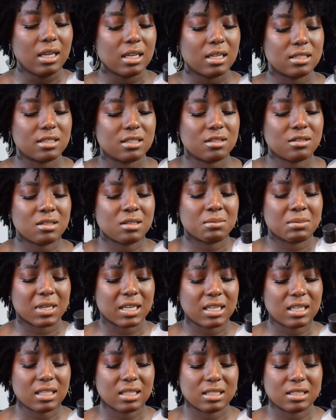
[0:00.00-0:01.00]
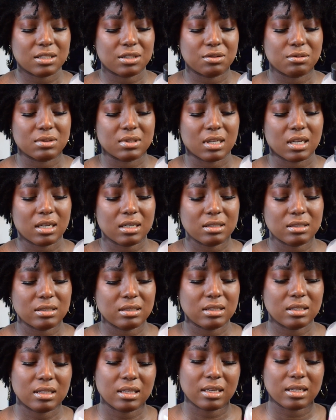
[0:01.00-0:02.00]
And so combining these two is
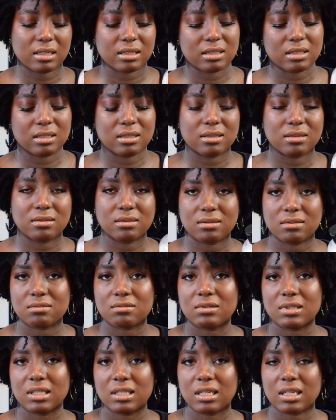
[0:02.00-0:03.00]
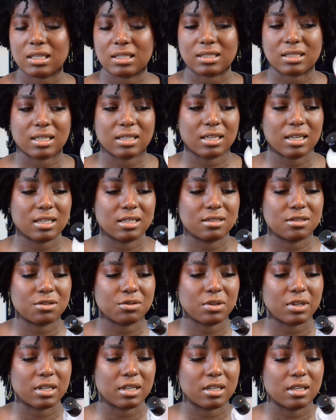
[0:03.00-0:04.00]
actually like really nice. I
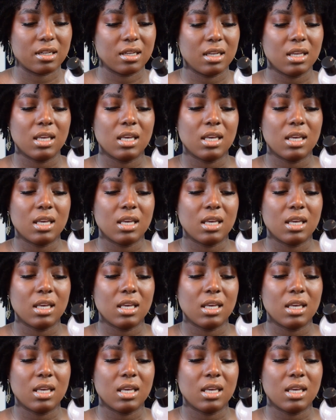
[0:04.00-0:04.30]
enjoyed it.